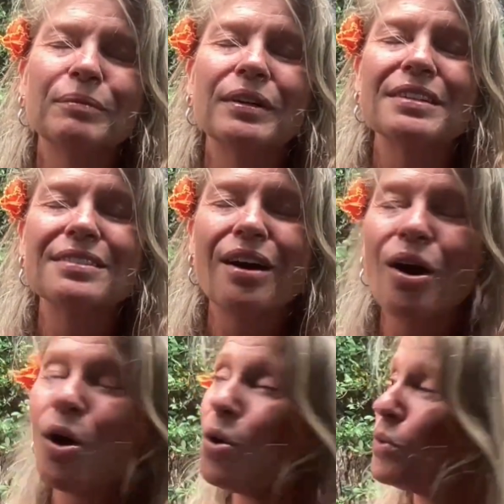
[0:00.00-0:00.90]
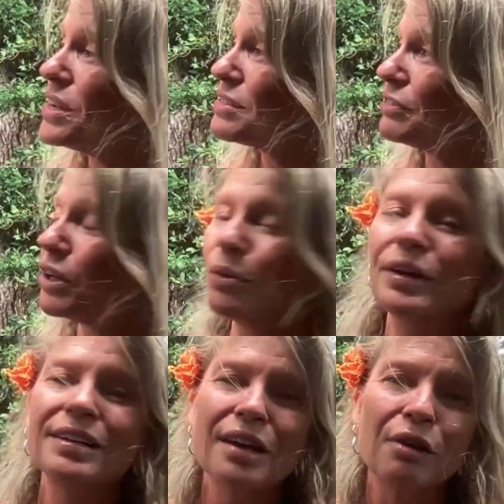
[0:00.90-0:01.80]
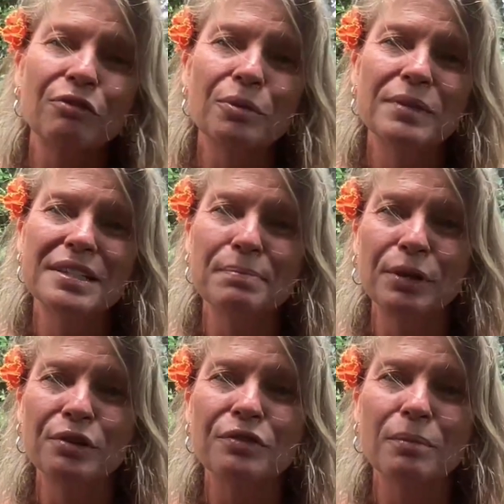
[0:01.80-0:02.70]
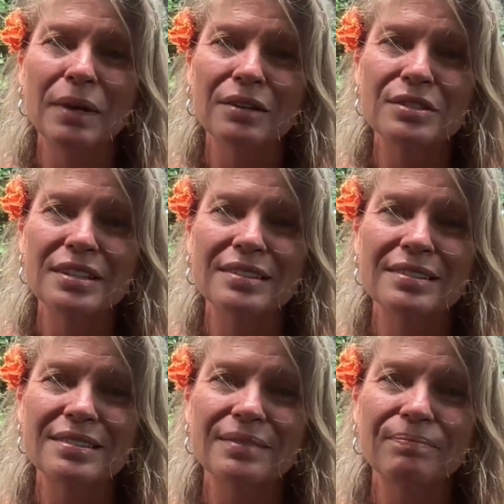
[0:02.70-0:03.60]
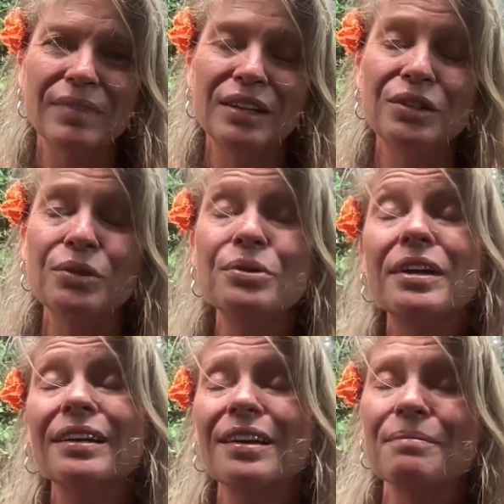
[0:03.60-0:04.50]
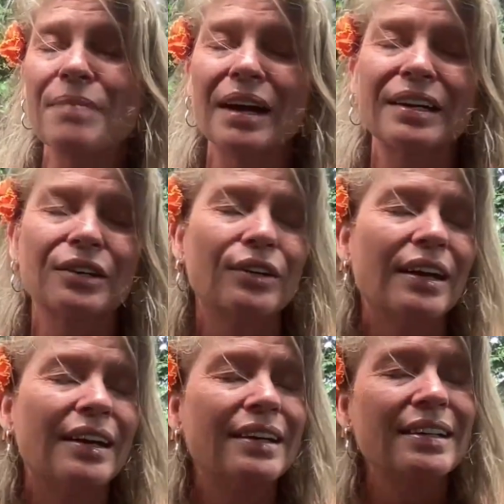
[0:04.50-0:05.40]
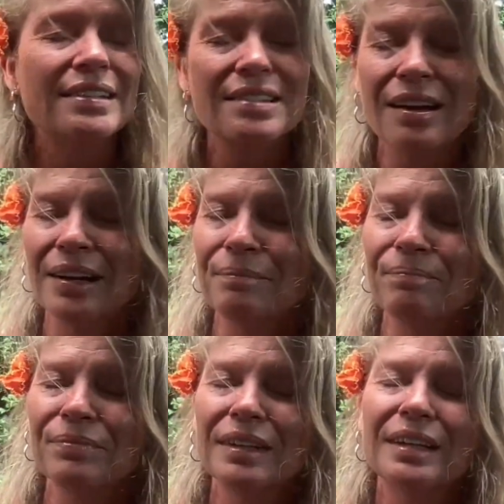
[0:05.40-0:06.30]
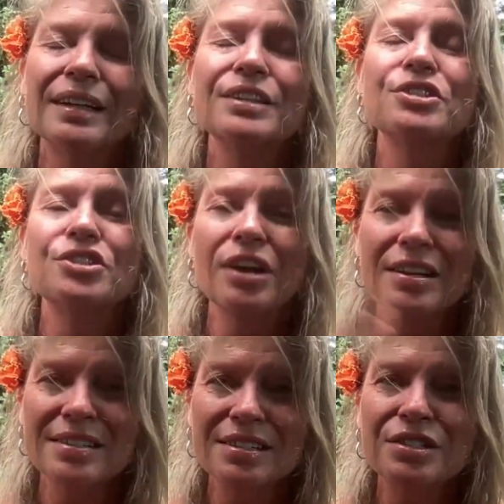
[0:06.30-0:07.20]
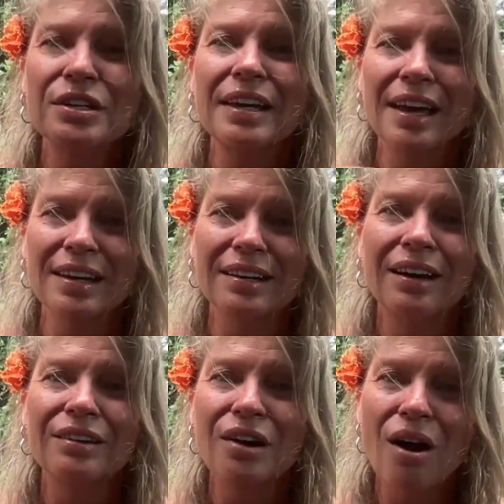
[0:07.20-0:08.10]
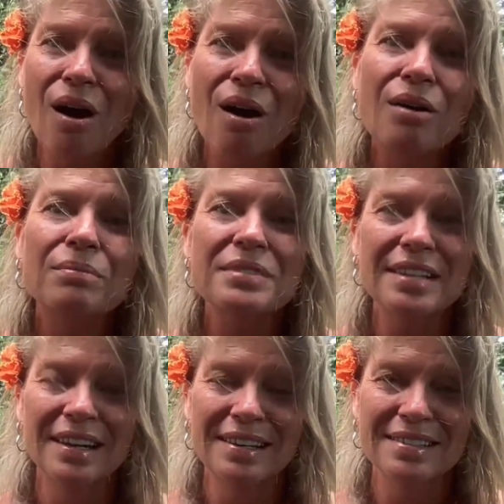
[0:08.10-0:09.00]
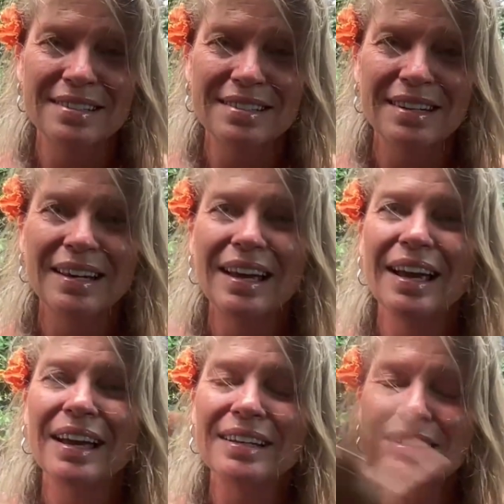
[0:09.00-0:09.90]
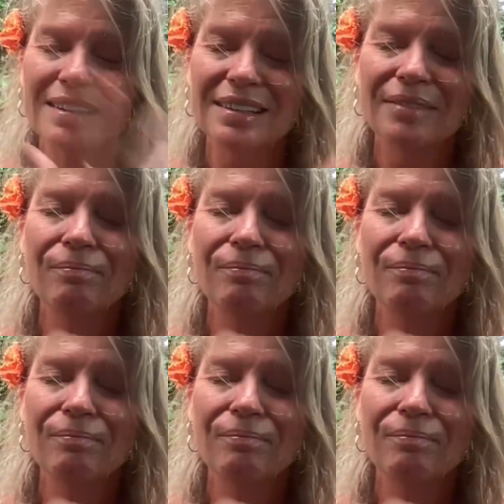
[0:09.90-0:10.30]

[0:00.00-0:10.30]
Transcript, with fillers: But it's always flowing down from these beautiful mountains. And you can come back here anytime just to get a calm taste and